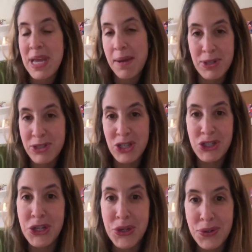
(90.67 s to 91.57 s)
able to
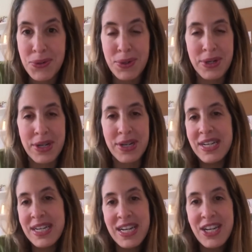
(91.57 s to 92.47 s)
do, or,
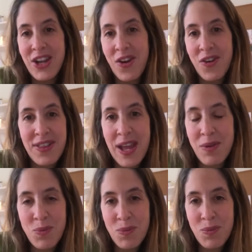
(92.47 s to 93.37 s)
and
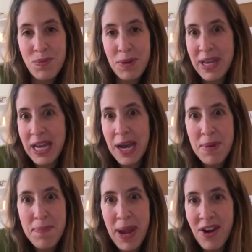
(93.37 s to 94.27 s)
then you become a
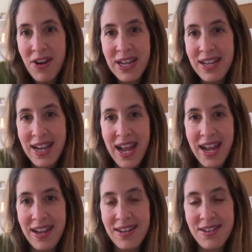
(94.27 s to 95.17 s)
parent and